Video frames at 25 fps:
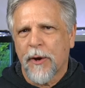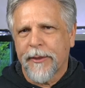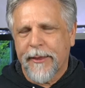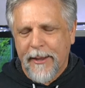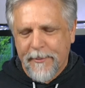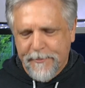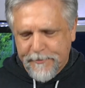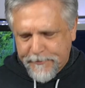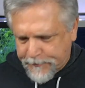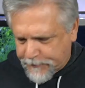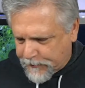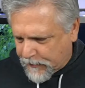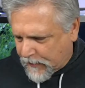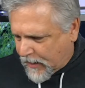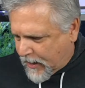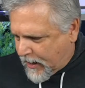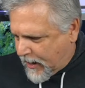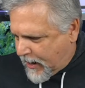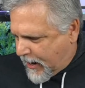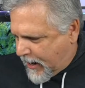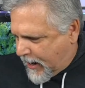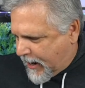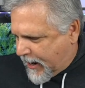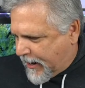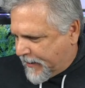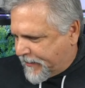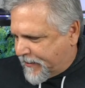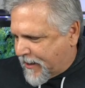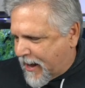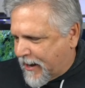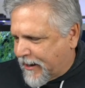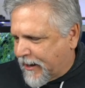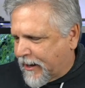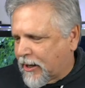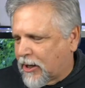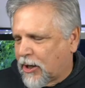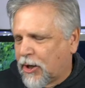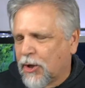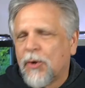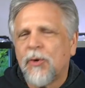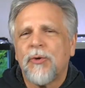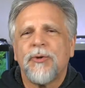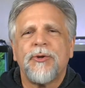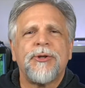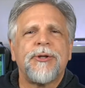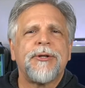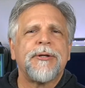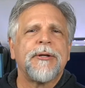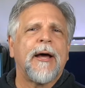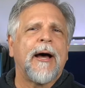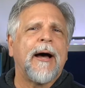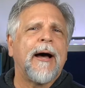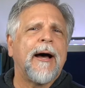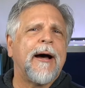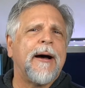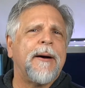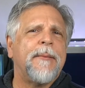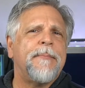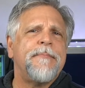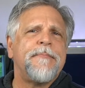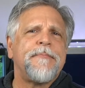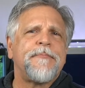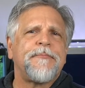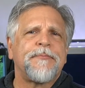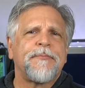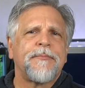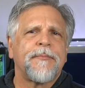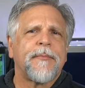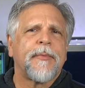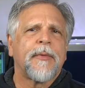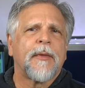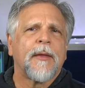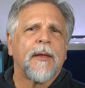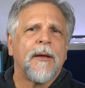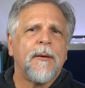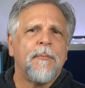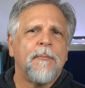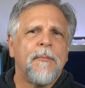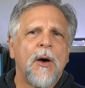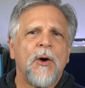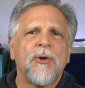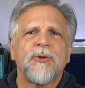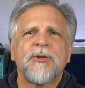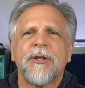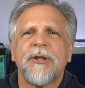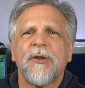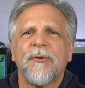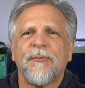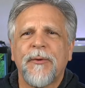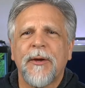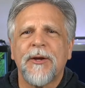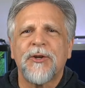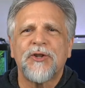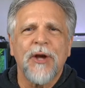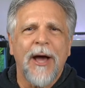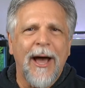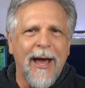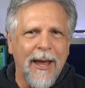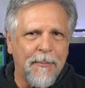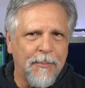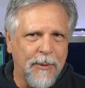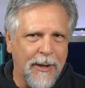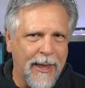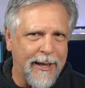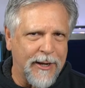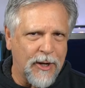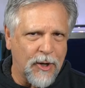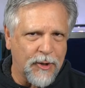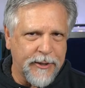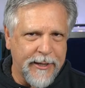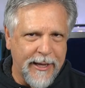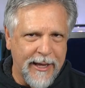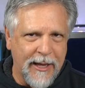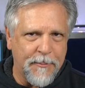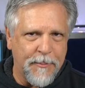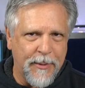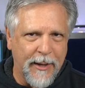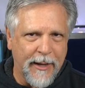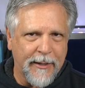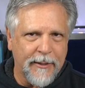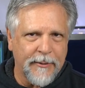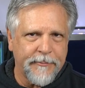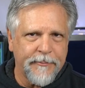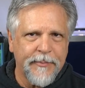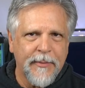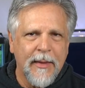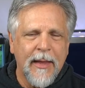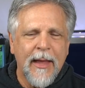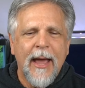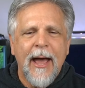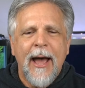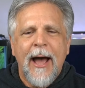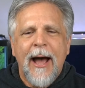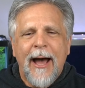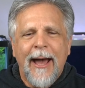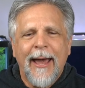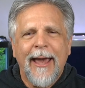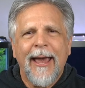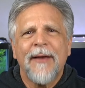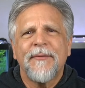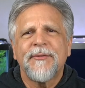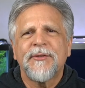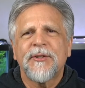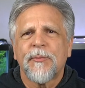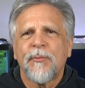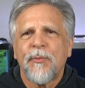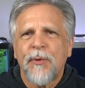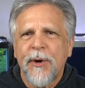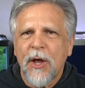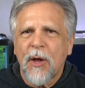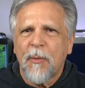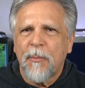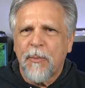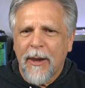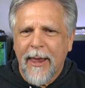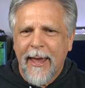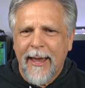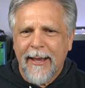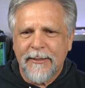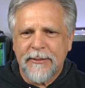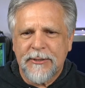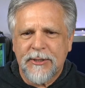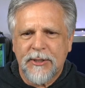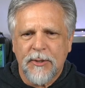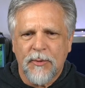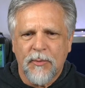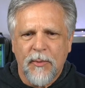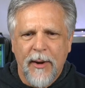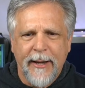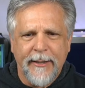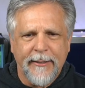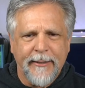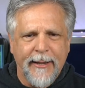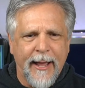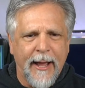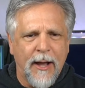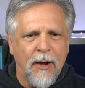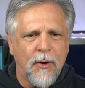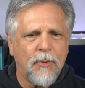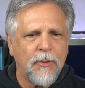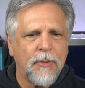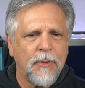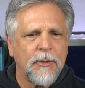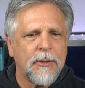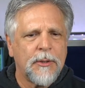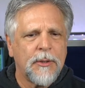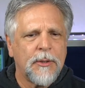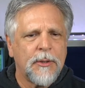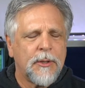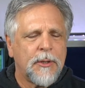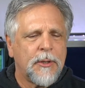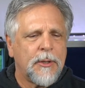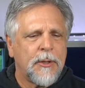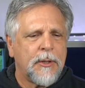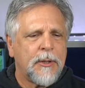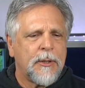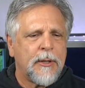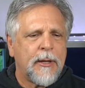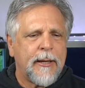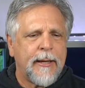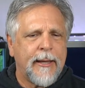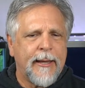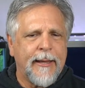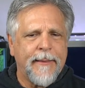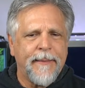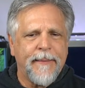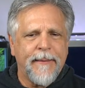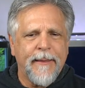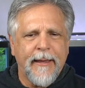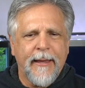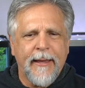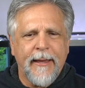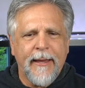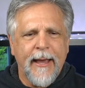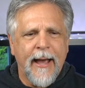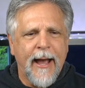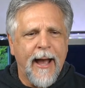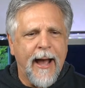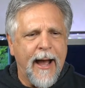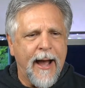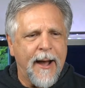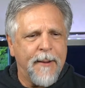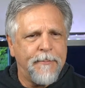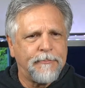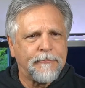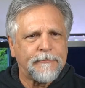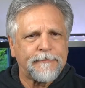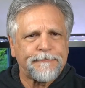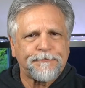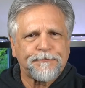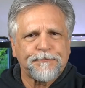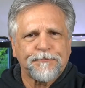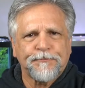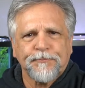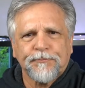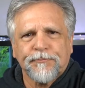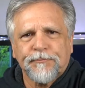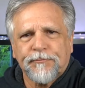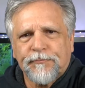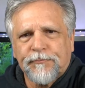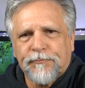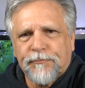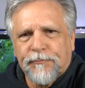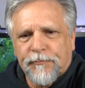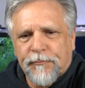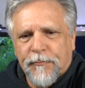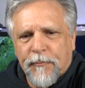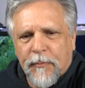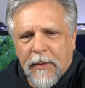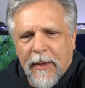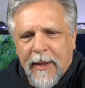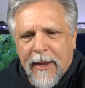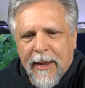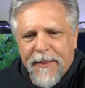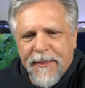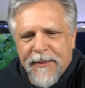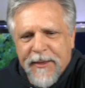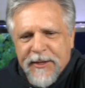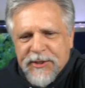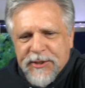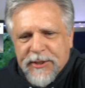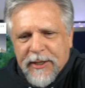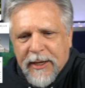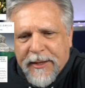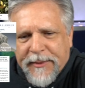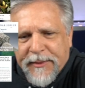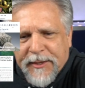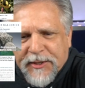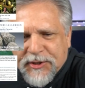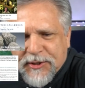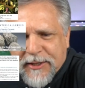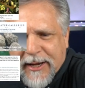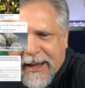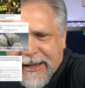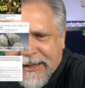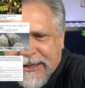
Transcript: them, and that includes um, most of the fish I plan on keeping. I have some real plants right now in the um, in this in this tank